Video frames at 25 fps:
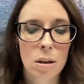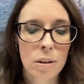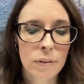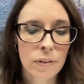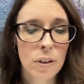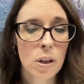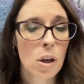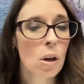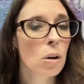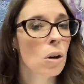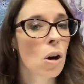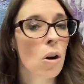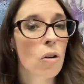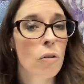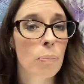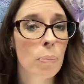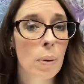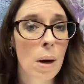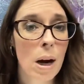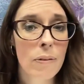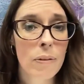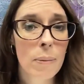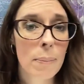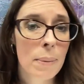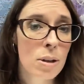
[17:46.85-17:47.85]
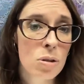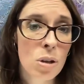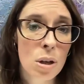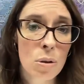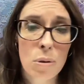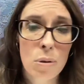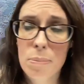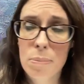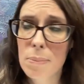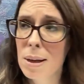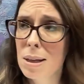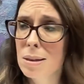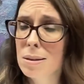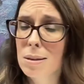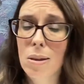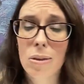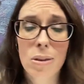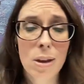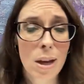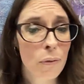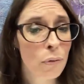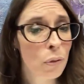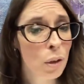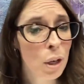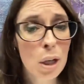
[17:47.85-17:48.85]
If you don't know if private mentoring with me is the
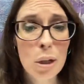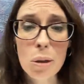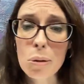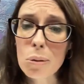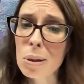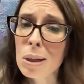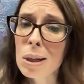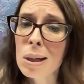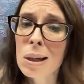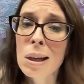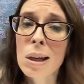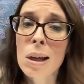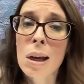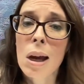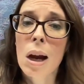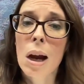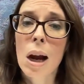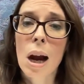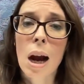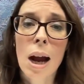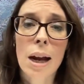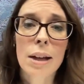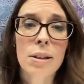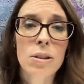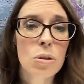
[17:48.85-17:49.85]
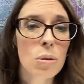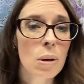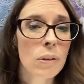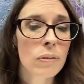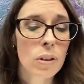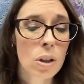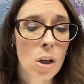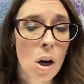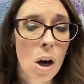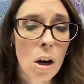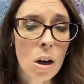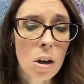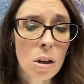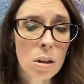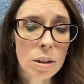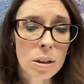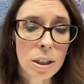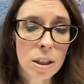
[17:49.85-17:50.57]
thing for you, I do have a call.